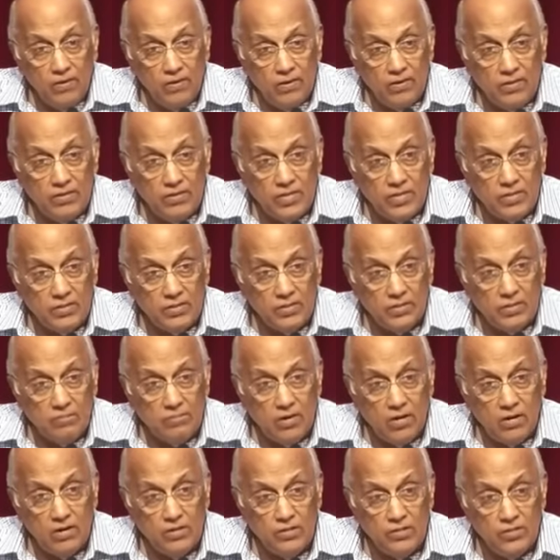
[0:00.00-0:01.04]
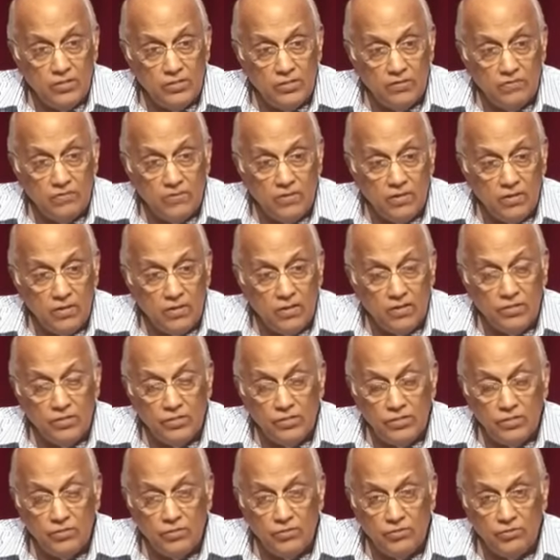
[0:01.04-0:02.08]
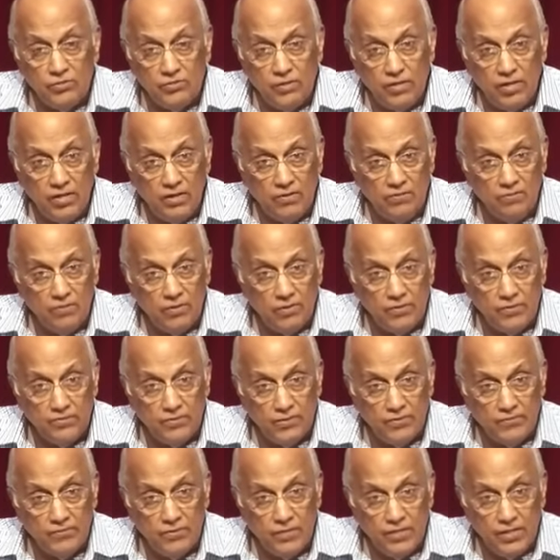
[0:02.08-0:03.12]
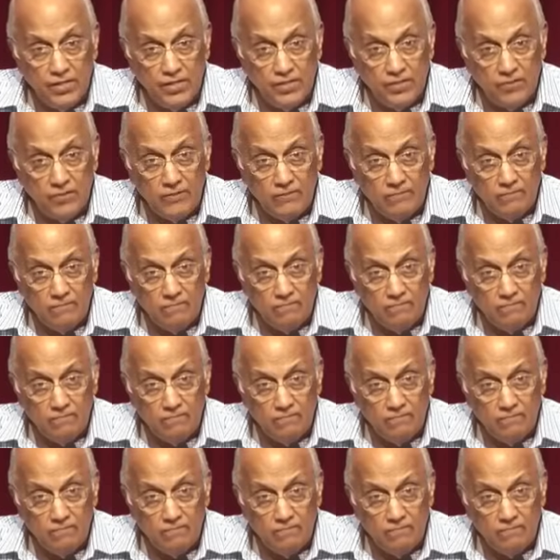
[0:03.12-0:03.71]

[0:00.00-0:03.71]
It says in the margin of Colossians three, verse fifteen.